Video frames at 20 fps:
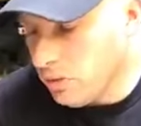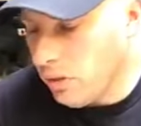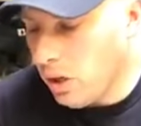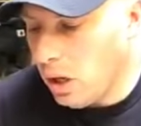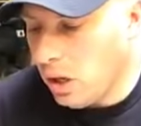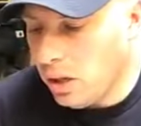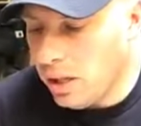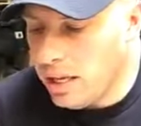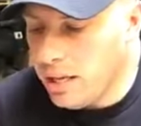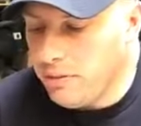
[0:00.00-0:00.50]
of
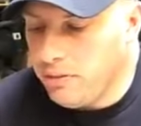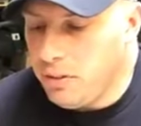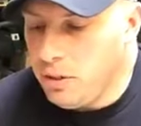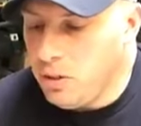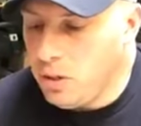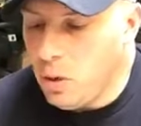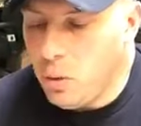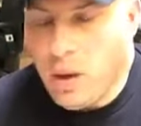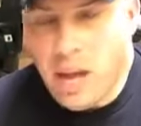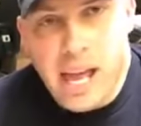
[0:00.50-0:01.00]
all, if you
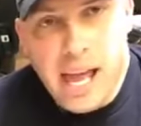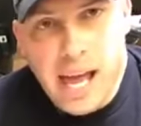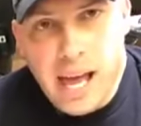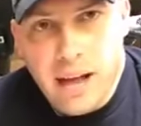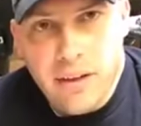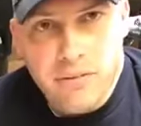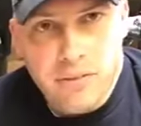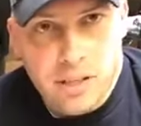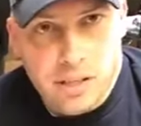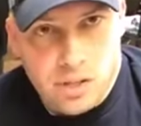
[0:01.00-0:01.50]
don't
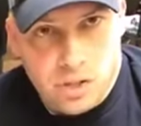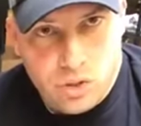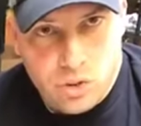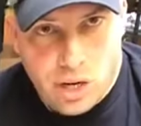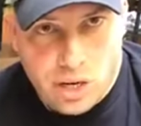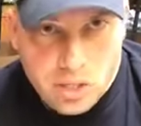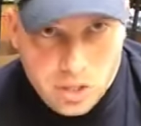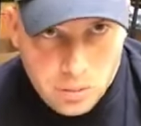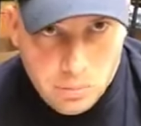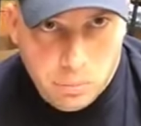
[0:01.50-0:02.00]
have an
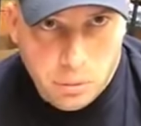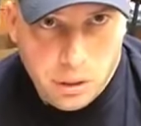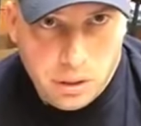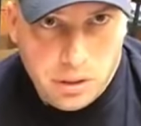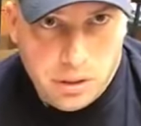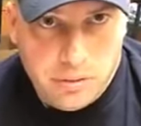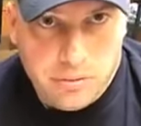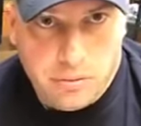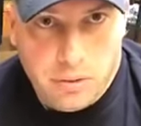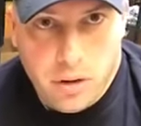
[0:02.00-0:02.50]
instruction
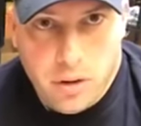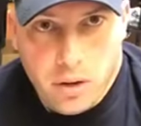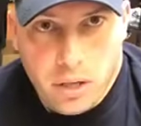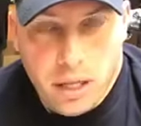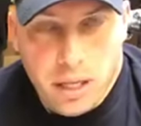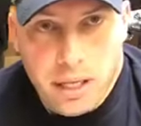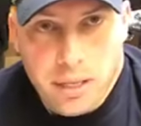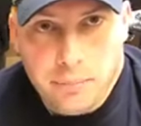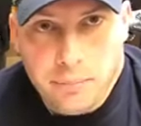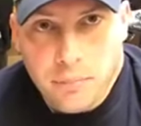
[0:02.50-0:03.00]
booklet for your
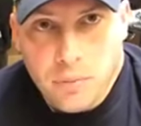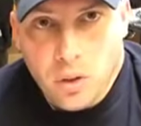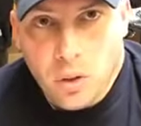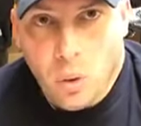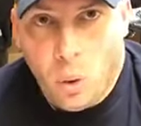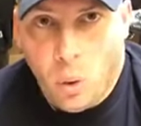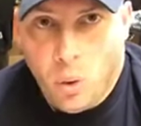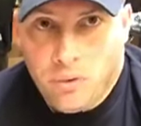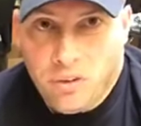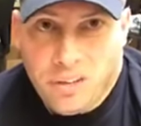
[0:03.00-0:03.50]
gun,
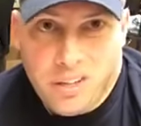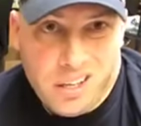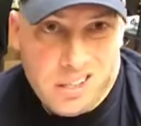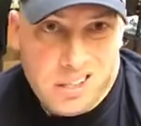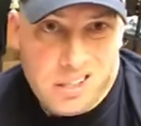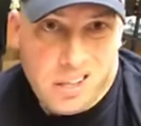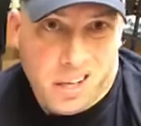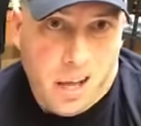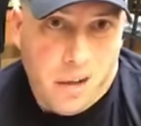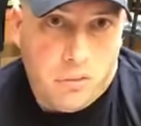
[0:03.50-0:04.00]
or if it
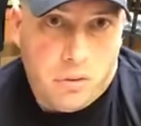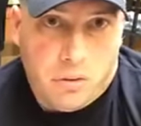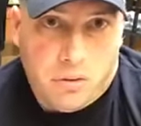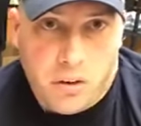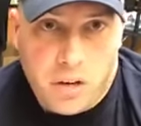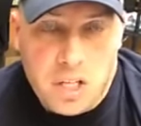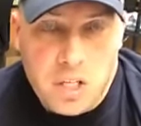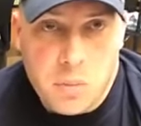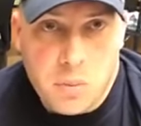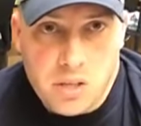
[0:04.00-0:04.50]
doesn't cover
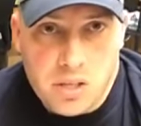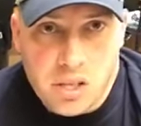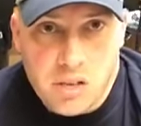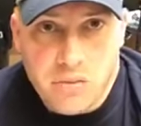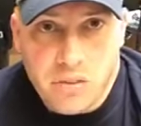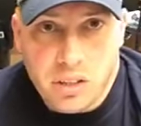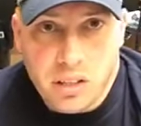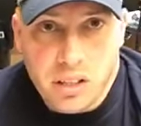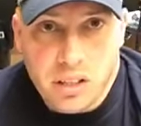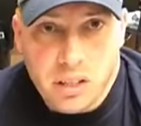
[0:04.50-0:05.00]
very
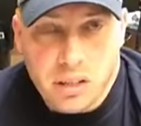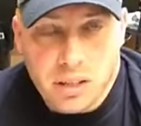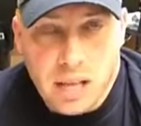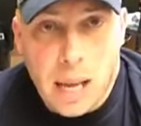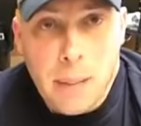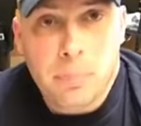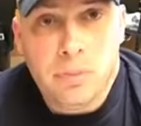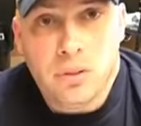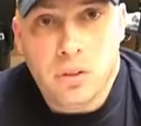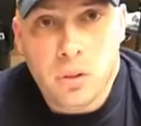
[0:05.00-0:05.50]
specifically the
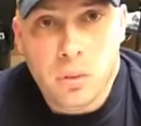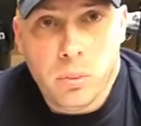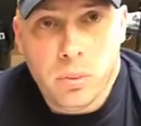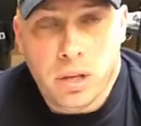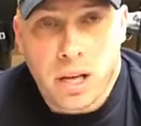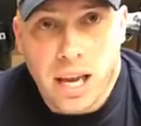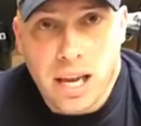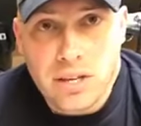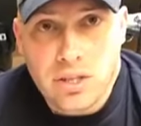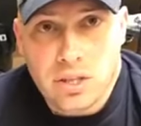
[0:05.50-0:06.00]
type of
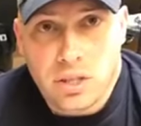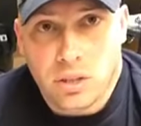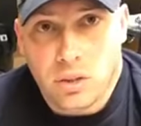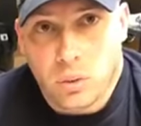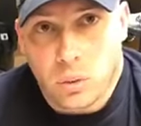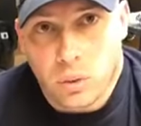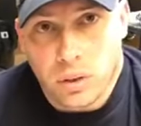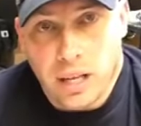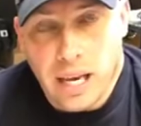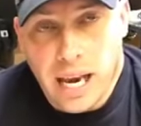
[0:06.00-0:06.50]
lubrication
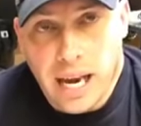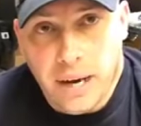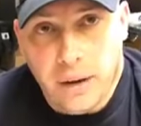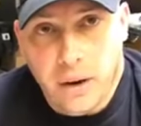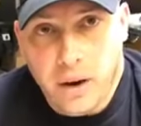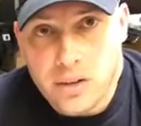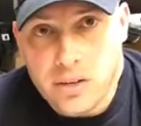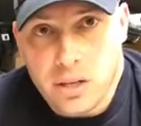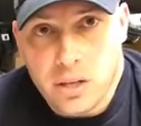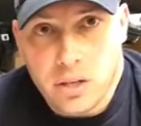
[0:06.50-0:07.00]
or the
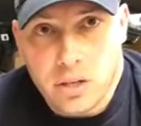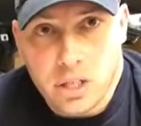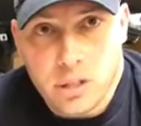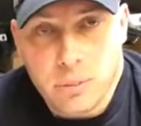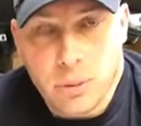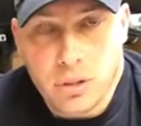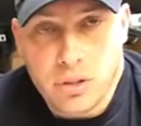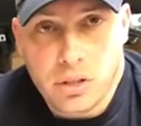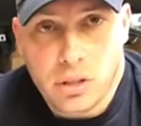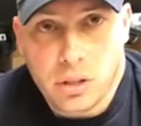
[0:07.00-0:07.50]
areas that you're
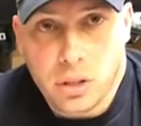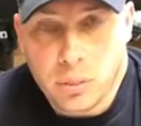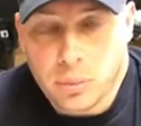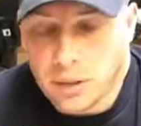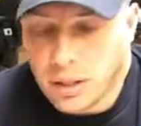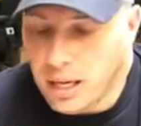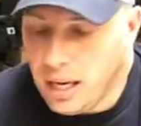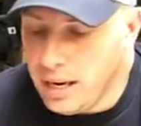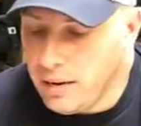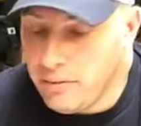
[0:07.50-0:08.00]
supposed to
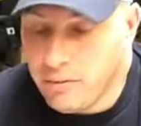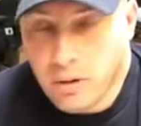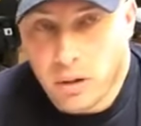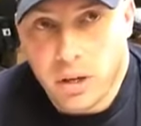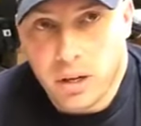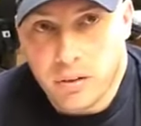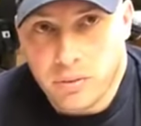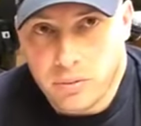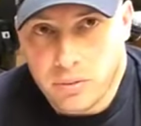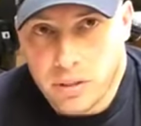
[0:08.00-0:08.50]
lubricate
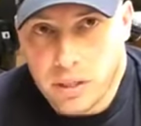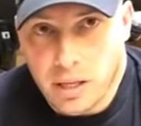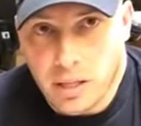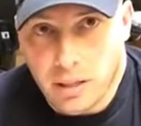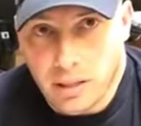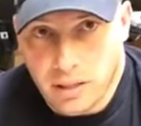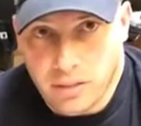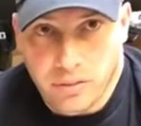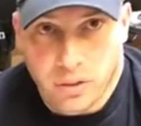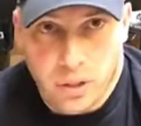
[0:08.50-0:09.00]

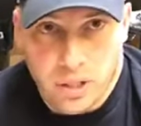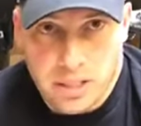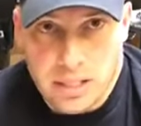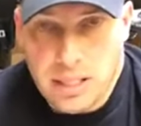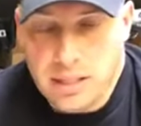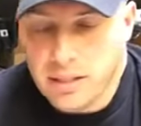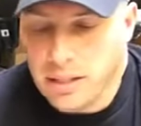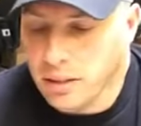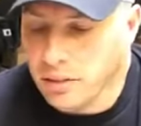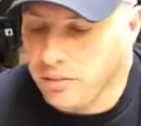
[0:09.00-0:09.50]
in very
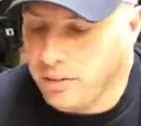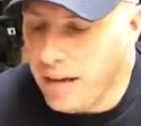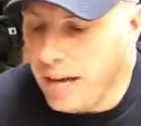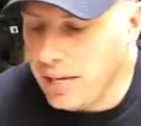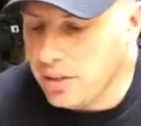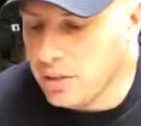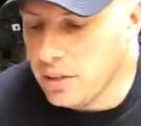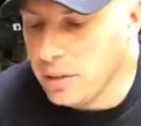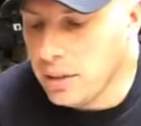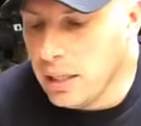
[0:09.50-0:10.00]
detailed
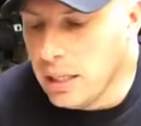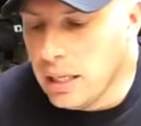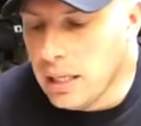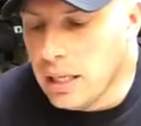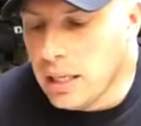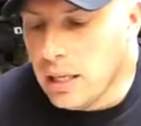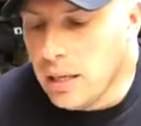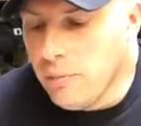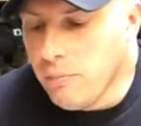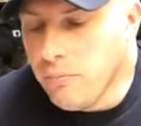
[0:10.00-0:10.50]
fashion,
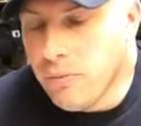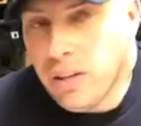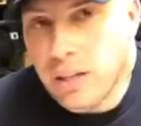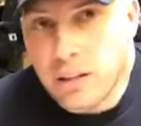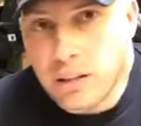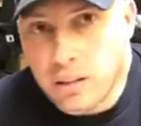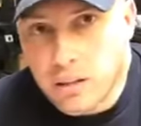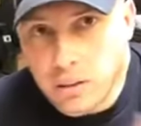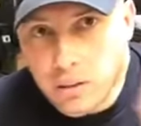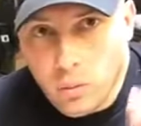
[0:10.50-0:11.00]

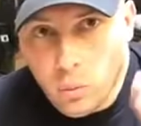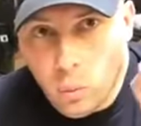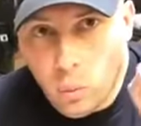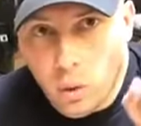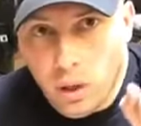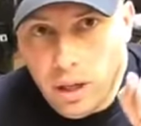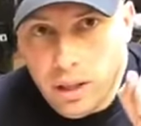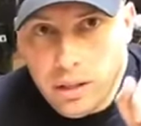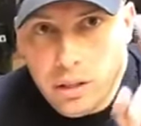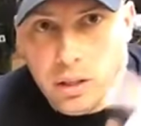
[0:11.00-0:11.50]
then
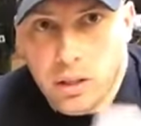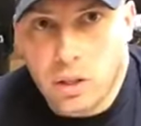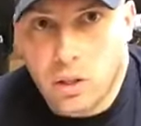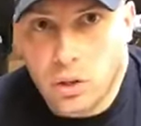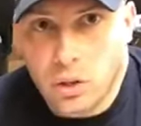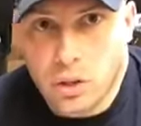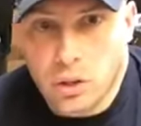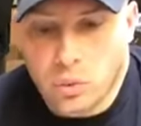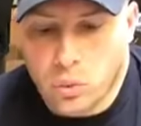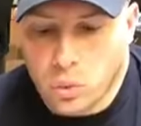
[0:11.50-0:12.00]
one
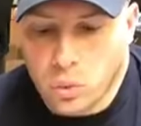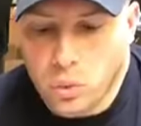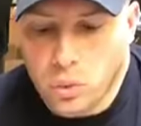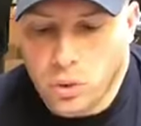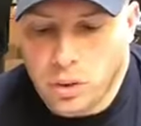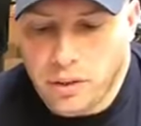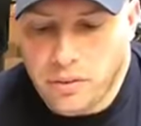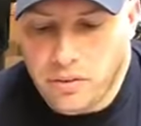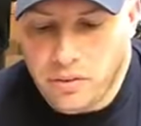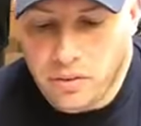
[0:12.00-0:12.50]
good
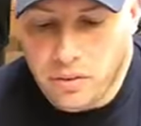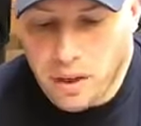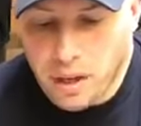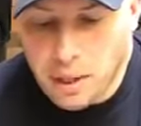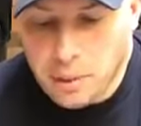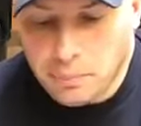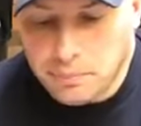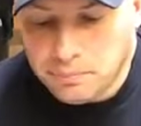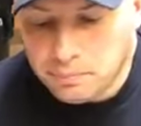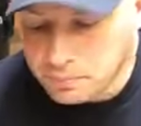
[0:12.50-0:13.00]
rule of
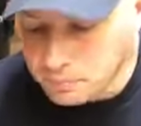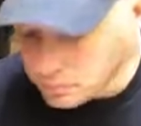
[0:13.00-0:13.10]
thumb